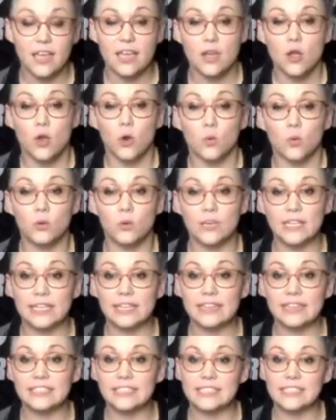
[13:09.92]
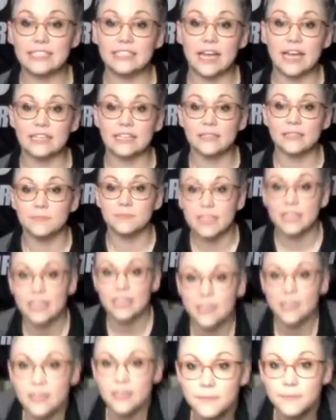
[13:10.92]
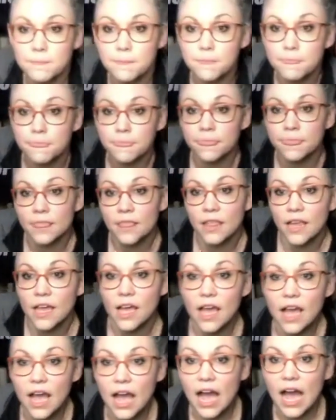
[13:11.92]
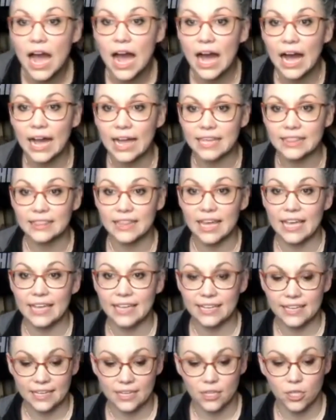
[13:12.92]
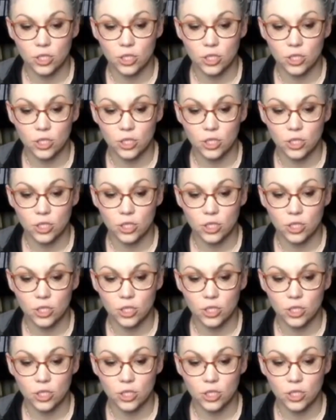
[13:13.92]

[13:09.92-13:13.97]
really, this is not something I like